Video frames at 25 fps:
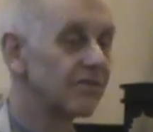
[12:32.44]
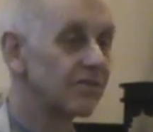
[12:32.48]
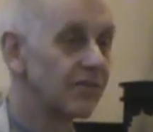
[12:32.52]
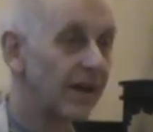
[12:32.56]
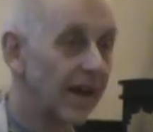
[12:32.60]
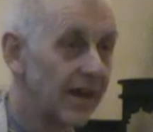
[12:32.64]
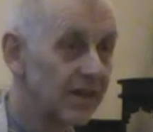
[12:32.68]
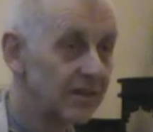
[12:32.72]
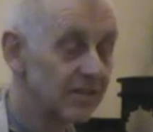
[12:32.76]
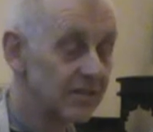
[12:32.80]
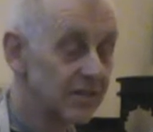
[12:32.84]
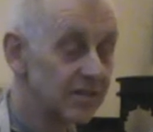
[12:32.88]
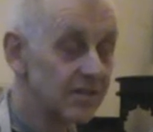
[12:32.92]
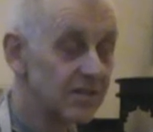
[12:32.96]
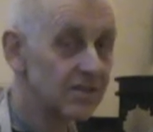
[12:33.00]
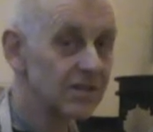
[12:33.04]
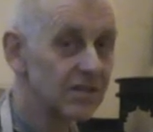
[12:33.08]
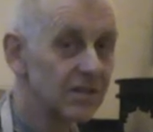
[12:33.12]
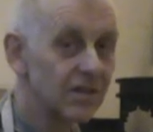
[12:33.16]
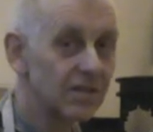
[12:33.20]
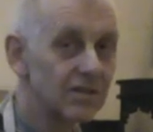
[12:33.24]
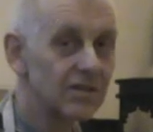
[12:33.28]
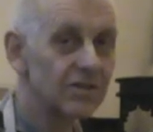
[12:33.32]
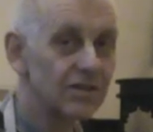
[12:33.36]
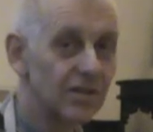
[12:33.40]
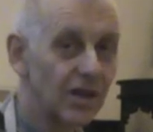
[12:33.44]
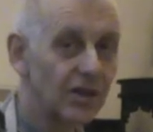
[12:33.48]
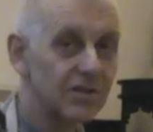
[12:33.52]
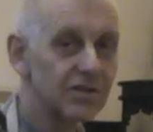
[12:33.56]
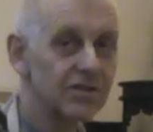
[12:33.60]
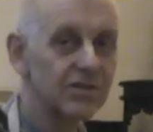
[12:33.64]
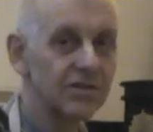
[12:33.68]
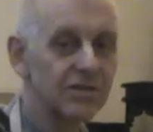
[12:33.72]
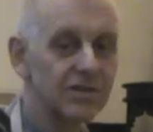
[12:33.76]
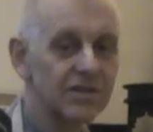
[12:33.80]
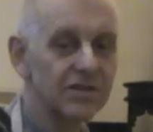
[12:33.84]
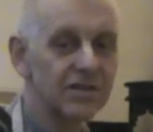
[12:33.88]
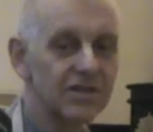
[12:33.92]
right. This is not
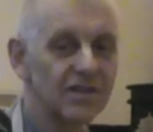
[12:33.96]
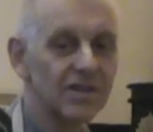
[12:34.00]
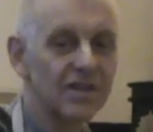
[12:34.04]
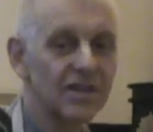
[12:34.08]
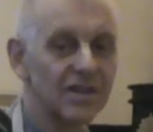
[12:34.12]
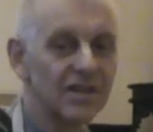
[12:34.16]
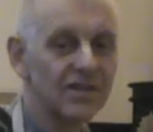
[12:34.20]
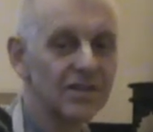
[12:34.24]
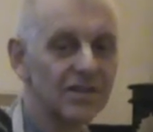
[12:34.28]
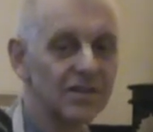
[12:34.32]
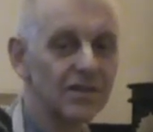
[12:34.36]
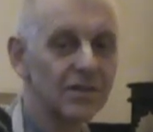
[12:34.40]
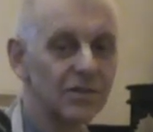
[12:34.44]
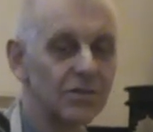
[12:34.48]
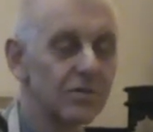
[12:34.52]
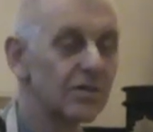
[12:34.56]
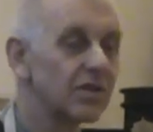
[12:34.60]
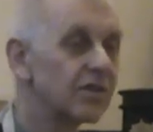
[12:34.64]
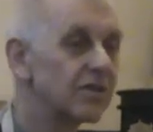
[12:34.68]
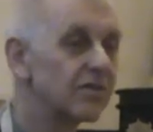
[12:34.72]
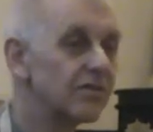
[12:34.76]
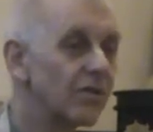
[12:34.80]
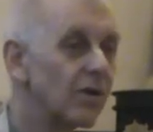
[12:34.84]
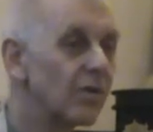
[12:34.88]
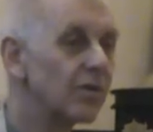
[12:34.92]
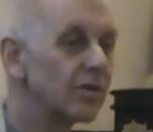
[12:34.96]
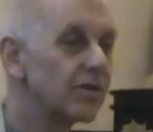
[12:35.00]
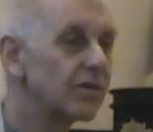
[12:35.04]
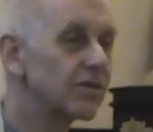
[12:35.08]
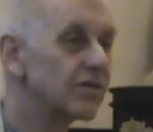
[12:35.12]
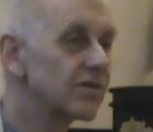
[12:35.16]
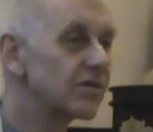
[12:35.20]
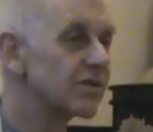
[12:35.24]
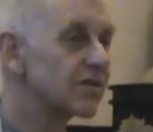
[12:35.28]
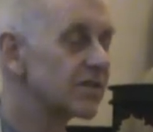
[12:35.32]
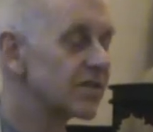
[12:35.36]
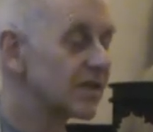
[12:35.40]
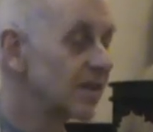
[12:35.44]
justice. No, the
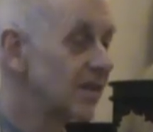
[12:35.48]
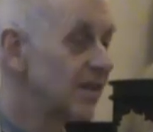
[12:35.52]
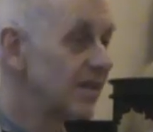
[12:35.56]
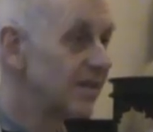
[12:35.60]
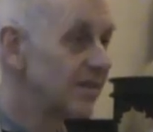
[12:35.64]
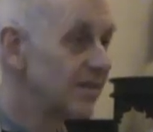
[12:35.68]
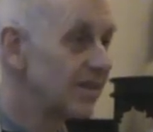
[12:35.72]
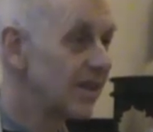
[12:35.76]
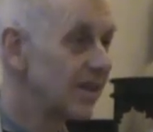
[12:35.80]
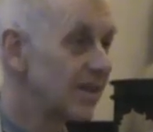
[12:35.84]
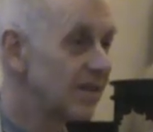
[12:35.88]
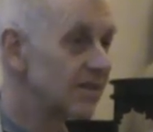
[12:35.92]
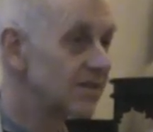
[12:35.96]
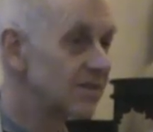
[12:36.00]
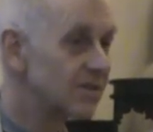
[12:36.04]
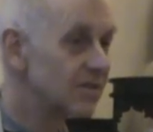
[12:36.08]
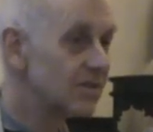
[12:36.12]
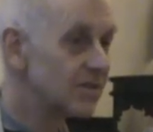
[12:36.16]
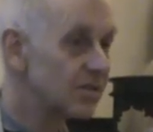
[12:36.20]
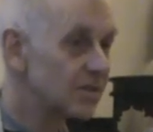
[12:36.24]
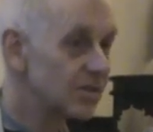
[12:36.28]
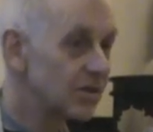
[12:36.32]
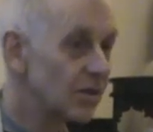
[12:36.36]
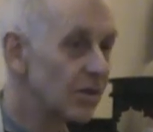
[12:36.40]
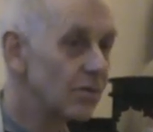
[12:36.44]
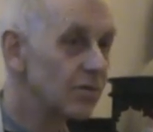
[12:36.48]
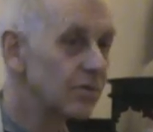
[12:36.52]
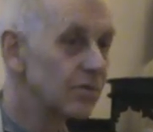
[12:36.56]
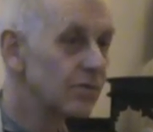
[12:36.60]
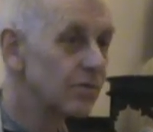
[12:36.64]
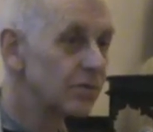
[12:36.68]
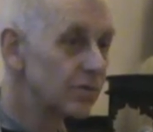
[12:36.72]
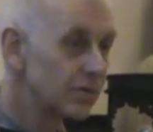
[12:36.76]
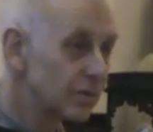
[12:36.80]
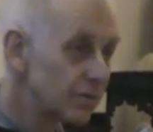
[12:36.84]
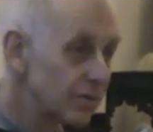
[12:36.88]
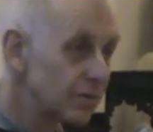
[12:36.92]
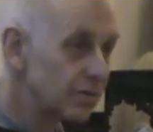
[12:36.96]
devotees, they are
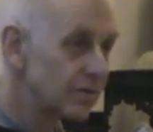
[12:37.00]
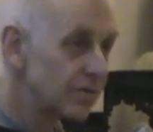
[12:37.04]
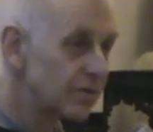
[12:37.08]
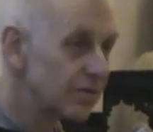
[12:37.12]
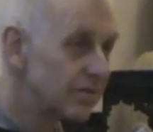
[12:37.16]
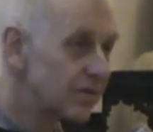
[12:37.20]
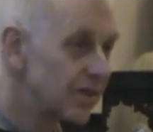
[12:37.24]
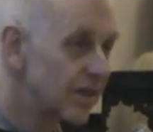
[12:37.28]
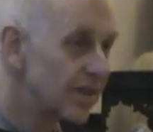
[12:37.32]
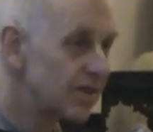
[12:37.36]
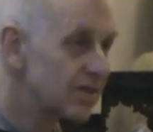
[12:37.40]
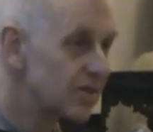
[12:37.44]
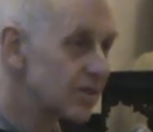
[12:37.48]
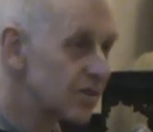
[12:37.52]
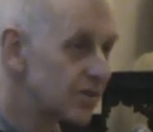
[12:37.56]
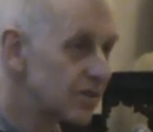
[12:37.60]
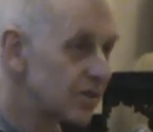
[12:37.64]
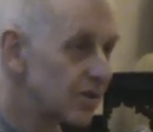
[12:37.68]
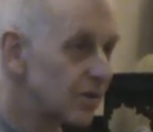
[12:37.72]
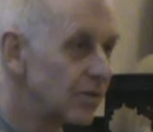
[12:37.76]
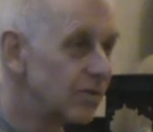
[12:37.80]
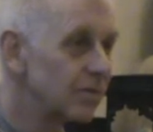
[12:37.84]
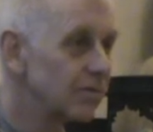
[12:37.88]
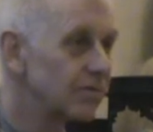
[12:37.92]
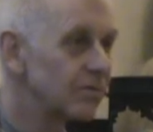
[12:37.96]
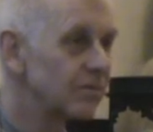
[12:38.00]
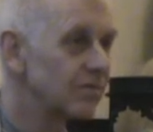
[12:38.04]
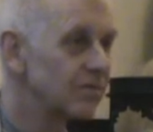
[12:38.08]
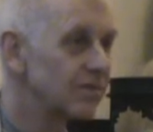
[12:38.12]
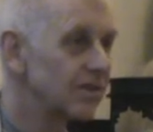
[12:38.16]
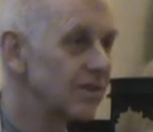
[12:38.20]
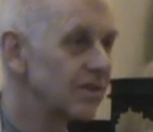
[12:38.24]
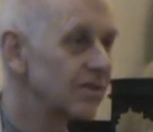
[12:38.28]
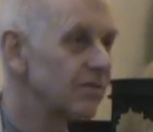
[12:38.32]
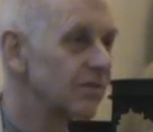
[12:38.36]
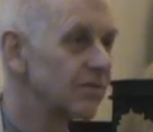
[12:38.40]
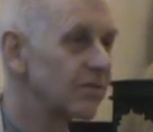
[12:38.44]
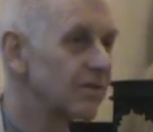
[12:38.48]
so good. They are so,
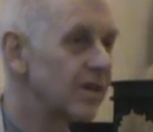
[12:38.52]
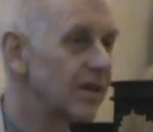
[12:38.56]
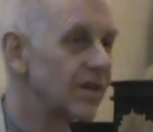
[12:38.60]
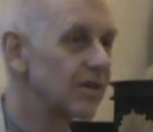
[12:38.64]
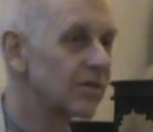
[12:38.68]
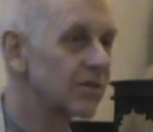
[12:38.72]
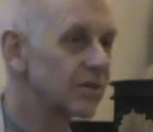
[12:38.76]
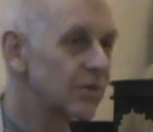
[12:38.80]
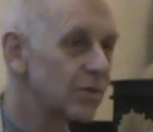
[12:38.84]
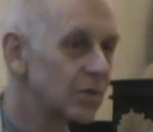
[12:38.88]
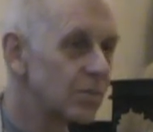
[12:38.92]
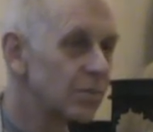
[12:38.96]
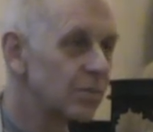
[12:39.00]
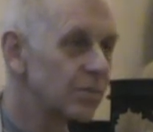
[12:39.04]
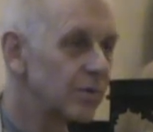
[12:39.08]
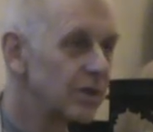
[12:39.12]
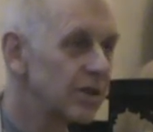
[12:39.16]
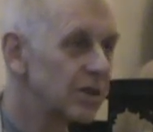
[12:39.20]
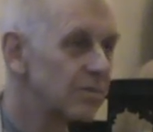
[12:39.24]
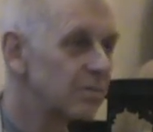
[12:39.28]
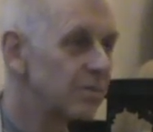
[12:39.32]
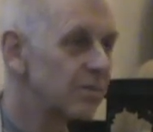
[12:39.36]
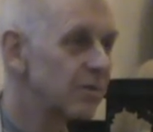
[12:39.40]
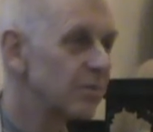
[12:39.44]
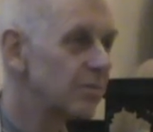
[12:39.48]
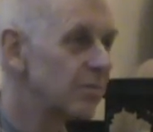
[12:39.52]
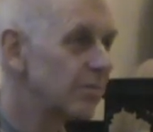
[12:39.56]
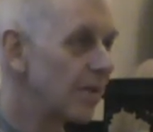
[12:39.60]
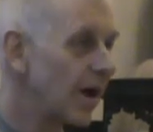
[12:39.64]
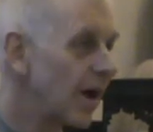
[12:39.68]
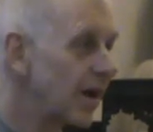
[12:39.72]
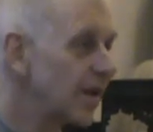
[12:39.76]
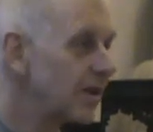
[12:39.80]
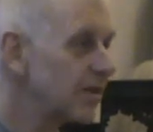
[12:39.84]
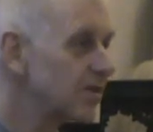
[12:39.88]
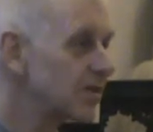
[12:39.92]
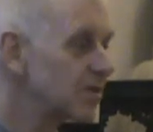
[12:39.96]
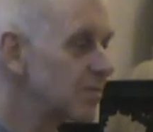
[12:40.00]
they're good people,
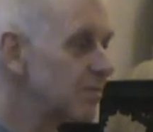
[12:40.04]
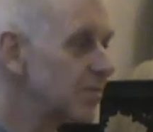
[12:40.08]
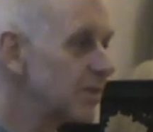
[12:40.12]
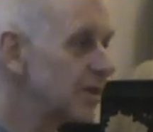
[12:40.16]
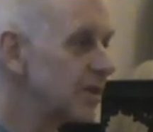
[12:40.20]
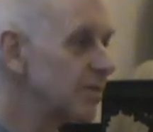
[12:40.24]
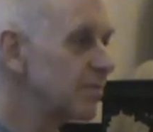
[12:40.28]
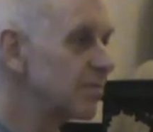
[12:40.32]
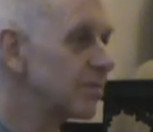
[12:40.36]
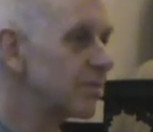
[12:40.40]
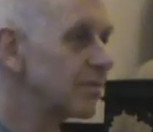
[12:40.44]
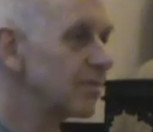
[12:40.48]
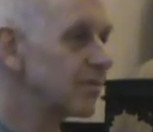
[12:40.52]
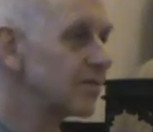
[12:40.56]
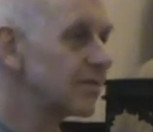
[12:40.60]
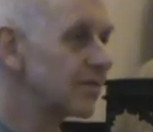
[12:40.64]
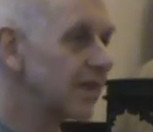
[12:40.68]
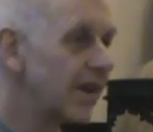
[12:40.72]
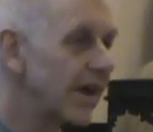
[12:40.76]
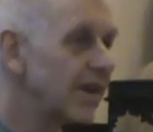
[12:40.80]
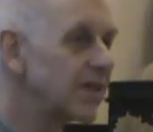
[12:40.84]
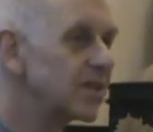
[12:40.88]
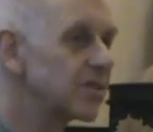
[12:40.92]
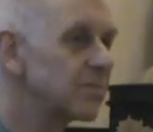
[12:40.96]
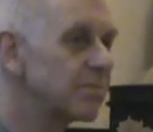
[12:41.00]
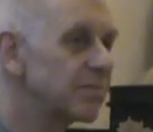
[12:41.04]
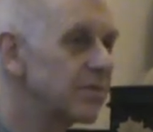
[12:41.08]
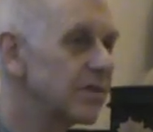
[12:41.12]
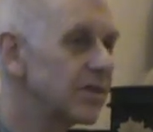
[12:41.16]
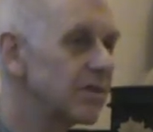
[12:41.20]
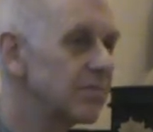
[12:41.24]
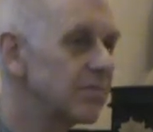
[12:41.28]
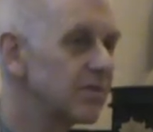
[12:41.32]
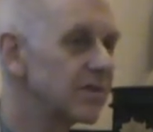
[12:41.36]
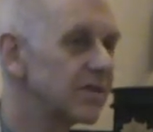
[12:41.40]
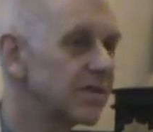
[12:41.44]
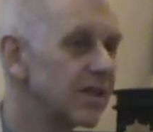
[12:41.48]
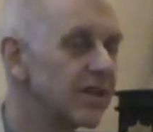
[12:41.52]
pious people, nice
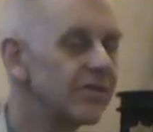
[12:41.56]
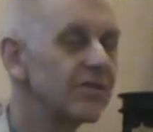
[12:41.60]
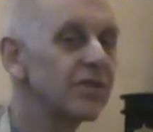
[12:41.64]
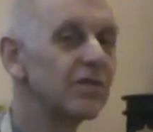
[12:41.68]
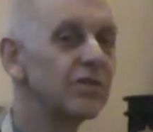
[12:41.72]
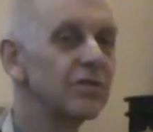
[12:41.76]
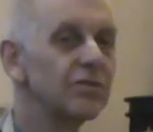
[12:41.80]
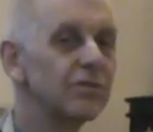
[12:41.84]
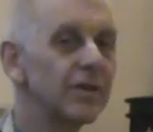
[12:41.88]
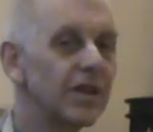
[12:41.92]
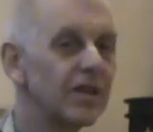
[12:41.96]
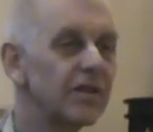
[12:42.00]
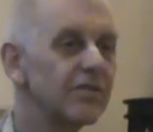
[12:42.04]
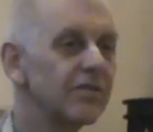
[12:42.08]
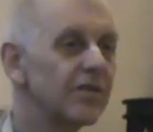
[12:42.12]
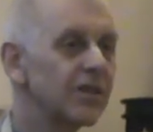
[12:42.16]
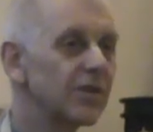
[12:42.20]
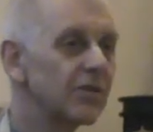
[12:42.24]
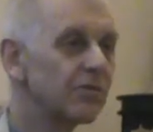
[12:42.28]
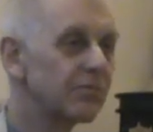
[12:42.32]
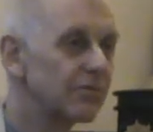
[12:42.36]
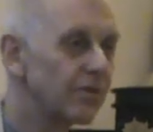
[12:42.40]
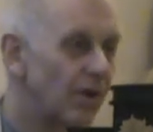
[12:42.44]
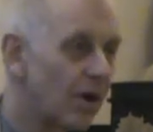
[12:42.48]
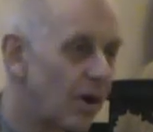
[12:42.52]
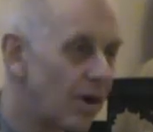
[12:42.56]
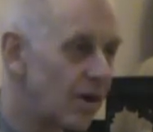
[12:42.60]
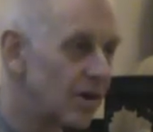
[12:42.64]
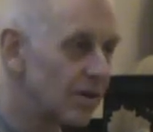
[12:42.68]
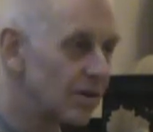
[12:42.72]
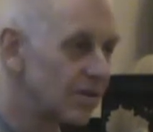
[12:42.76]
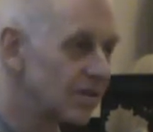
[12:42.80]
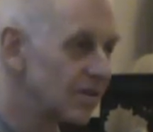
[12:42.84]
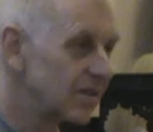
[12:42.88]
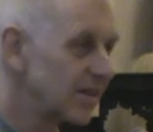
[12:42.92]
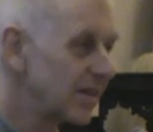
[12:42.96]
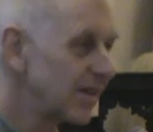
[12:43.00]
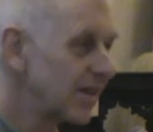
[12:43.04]
people, never do anything
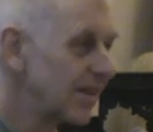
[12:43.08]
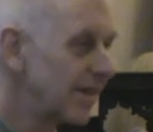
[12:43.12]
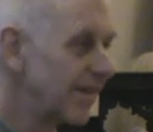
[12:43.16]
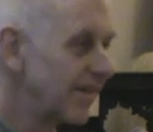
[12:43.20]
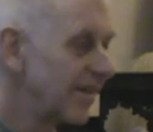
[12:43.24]
wrong.